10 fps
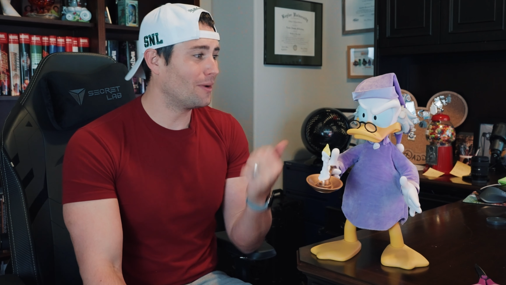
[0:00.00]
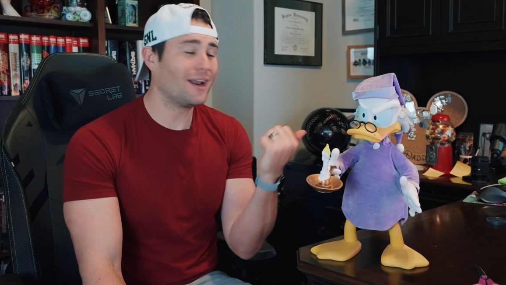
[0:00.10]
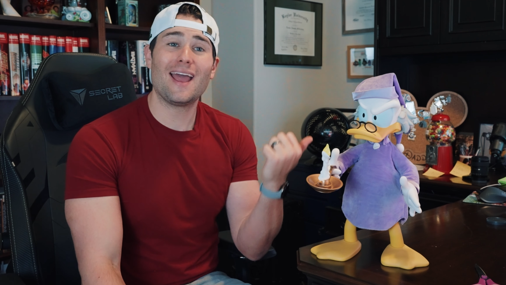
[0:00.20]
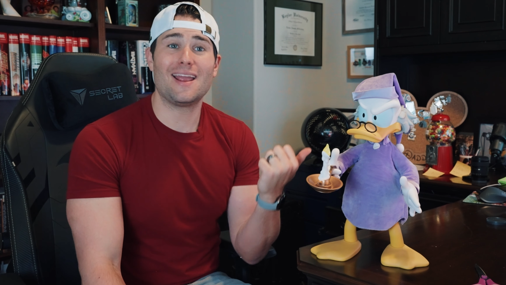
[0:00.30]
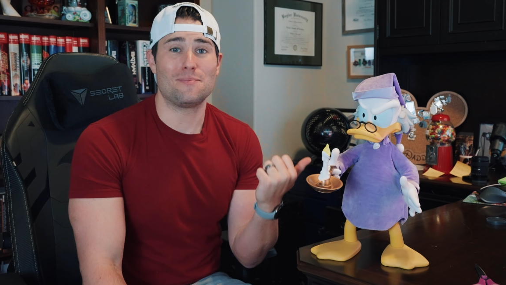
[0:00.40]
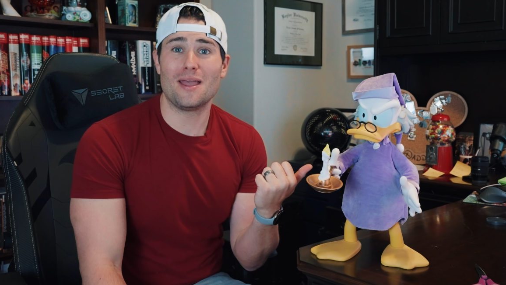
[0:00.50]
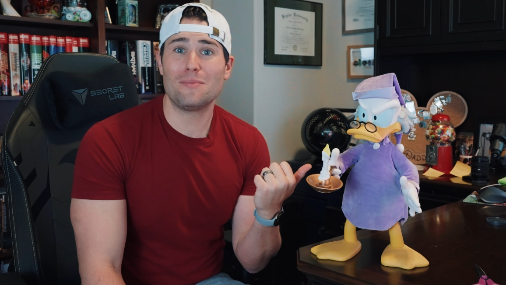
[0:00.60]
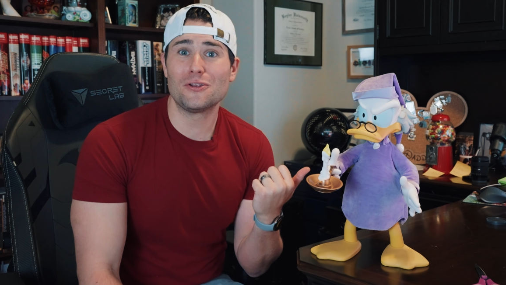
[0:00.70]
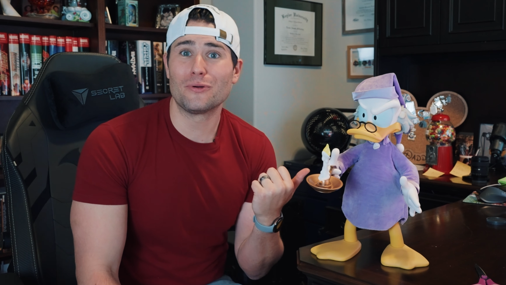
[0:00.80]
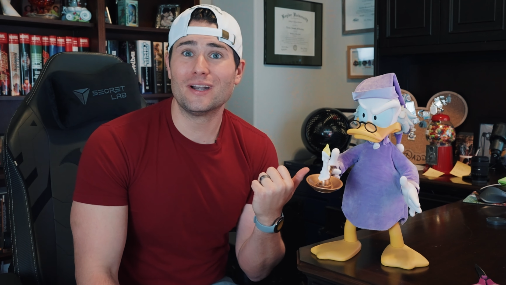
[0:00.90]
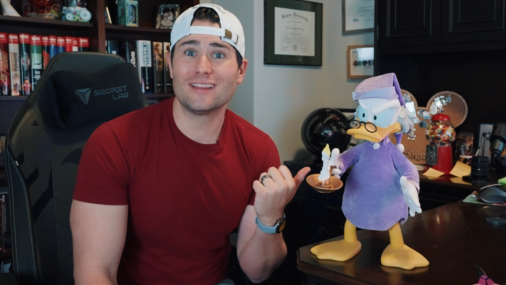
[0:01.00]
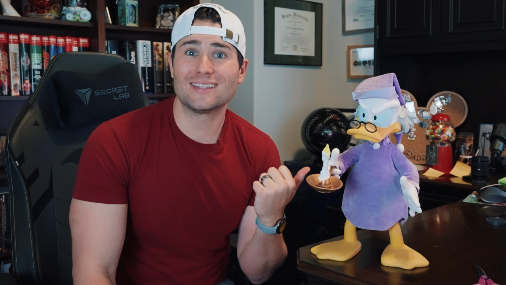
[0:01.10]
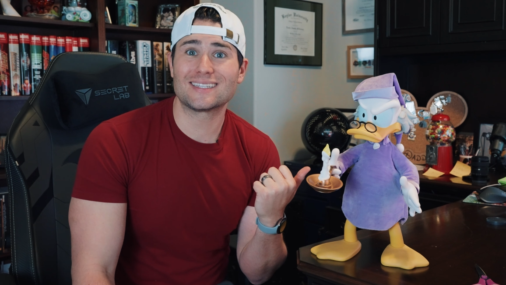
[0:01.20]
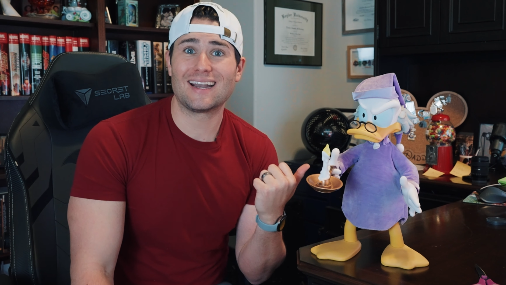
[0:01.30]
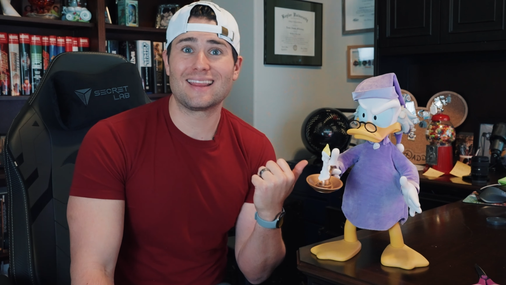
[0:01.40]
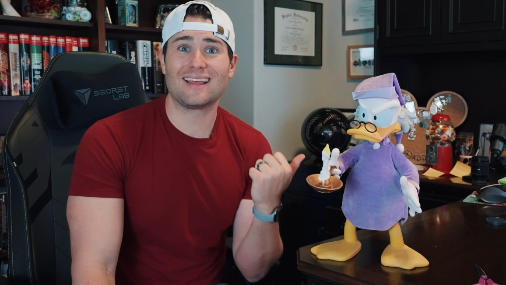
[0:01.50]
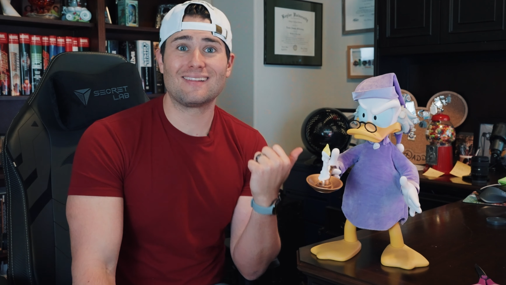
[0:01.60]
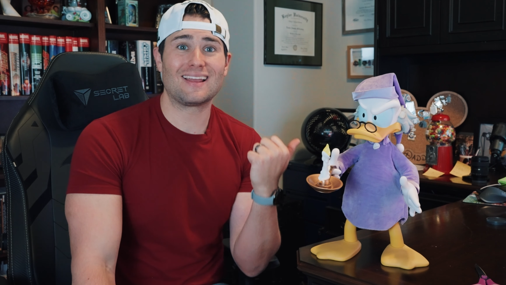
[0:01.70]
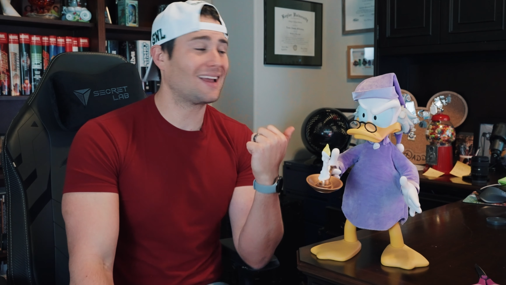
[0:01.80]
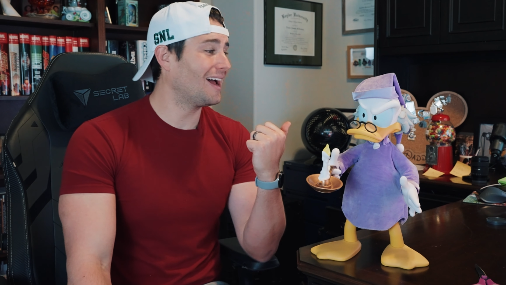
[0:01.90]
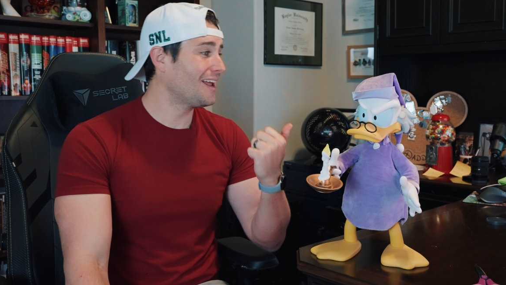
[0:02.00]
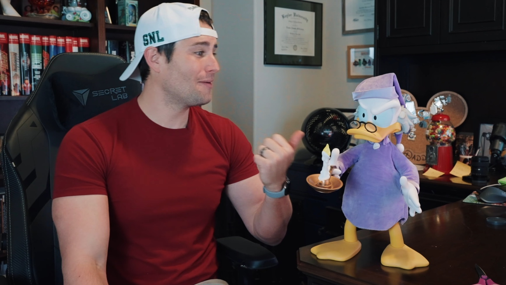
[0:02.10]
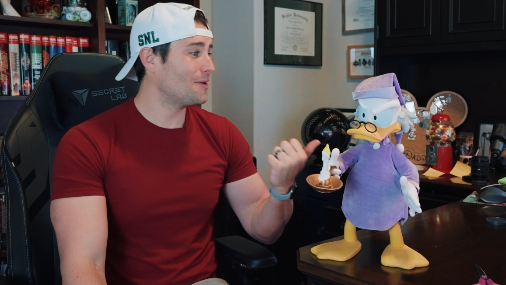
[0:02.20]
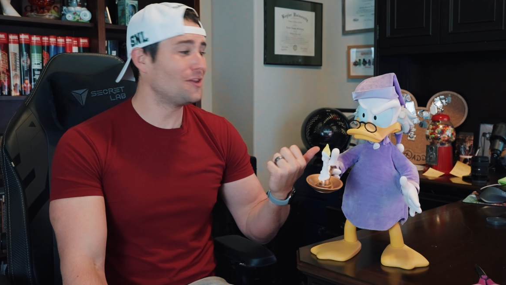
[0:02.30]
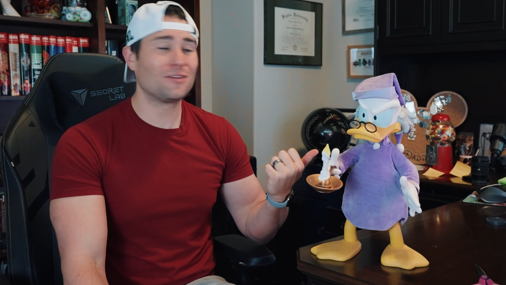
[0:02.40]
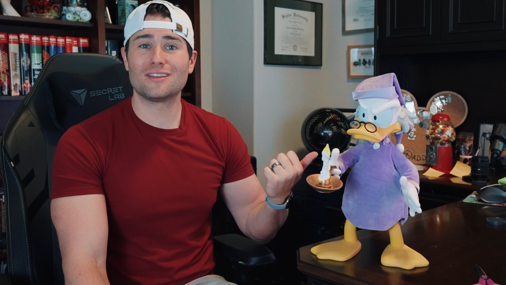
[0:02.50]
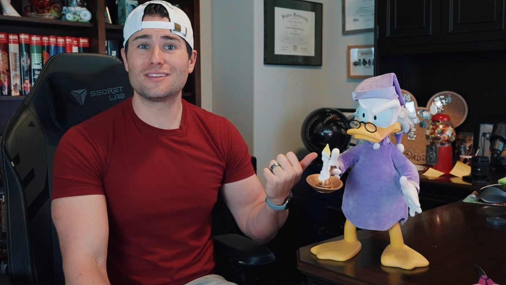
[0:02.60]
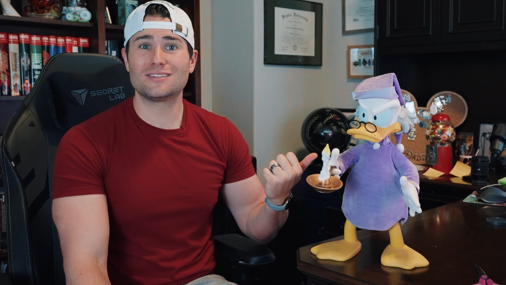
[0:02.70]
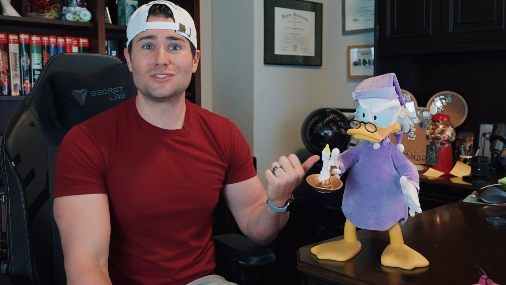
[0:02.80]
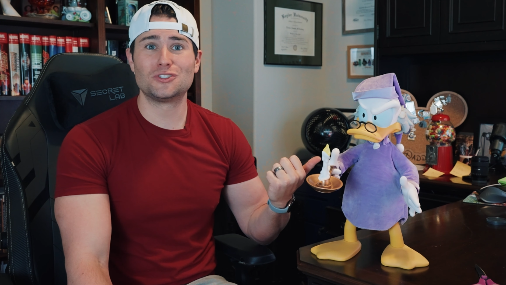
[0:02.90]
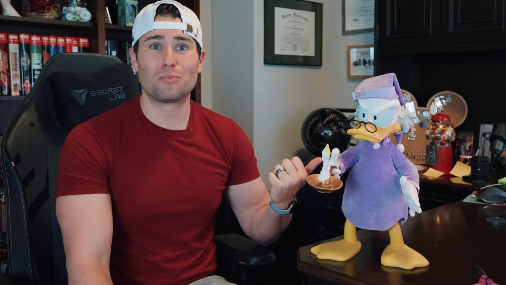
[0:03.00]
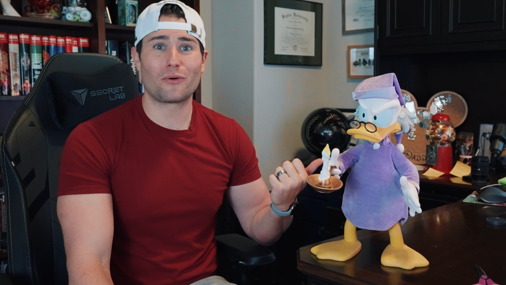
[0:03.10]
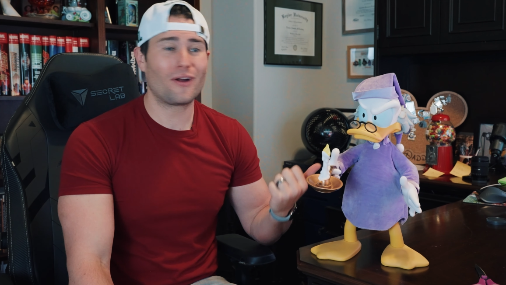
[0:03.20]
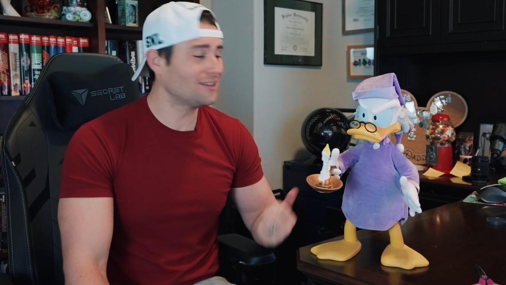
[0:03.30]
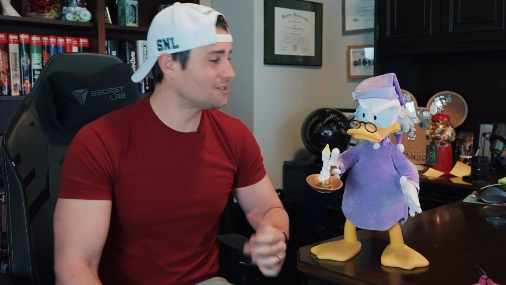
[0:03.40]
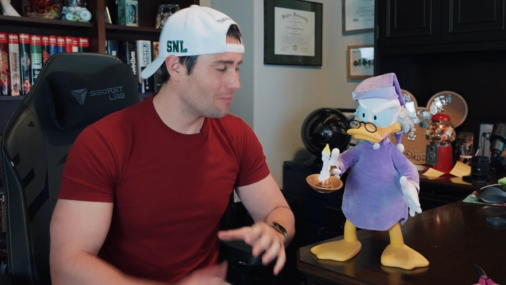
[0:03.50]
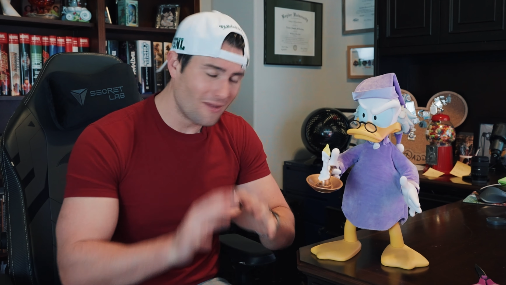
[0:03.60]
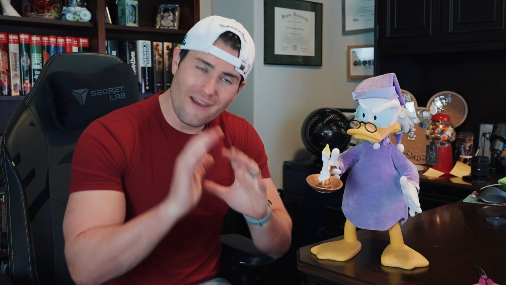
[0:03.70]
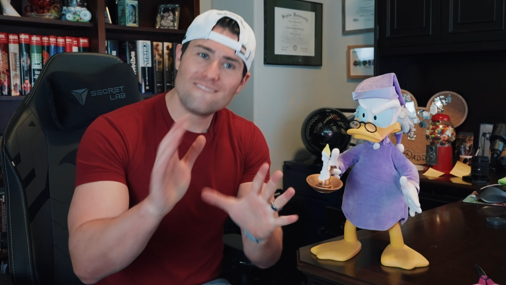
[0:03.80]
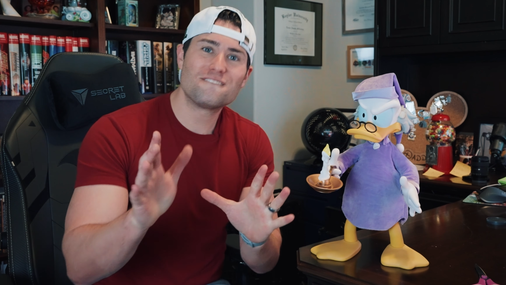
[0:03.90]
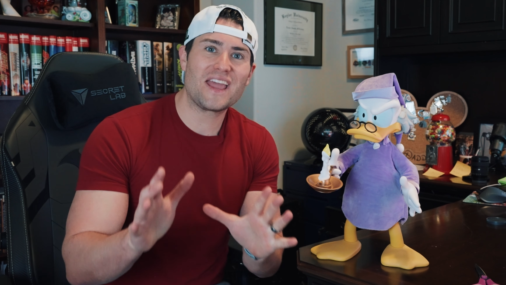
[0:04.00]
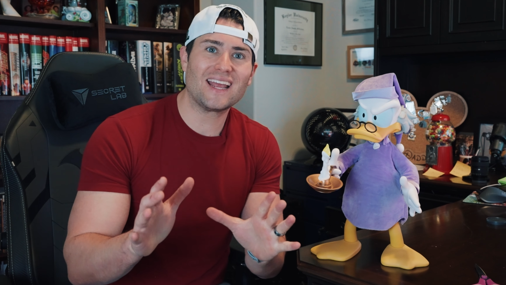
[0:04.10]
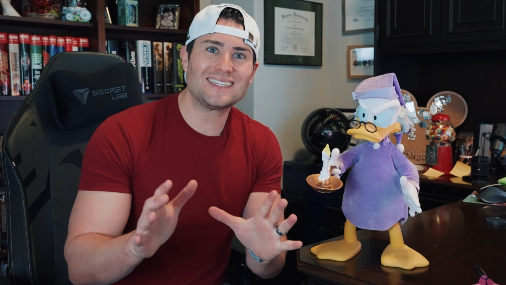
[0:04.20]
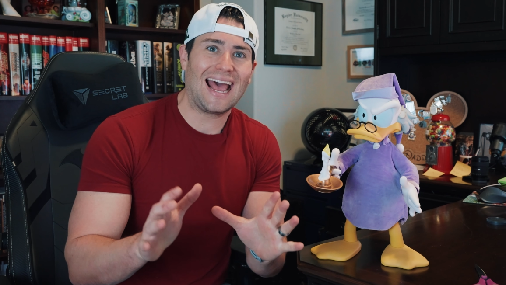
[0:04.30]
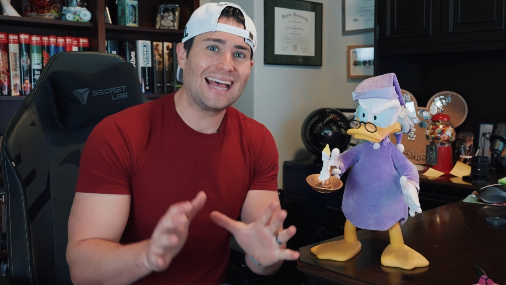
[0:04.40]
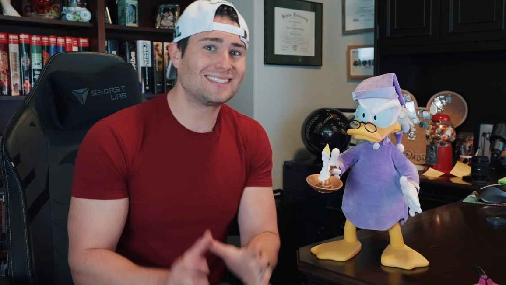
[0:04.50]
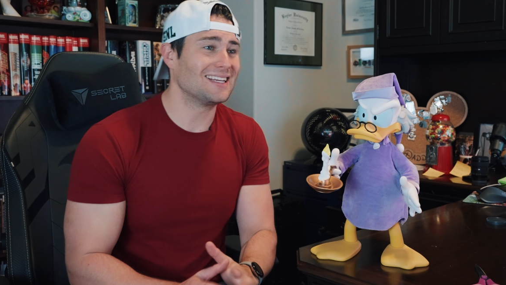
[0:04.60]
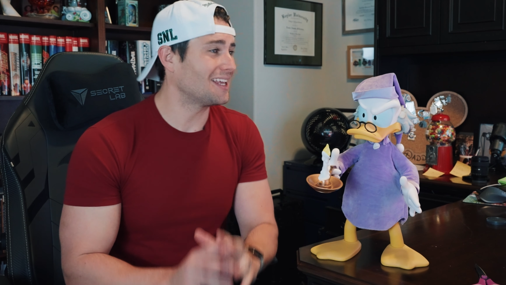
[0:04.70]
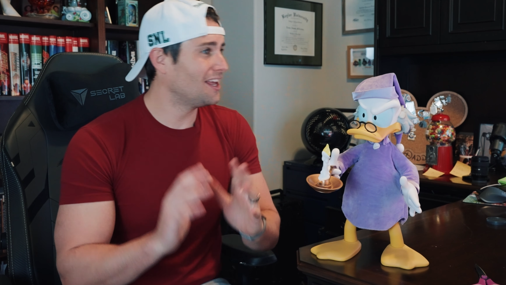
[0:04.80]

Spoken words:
But hey, maybe you're into this kind of thing like I am and you think this is super awesome. Fantastic.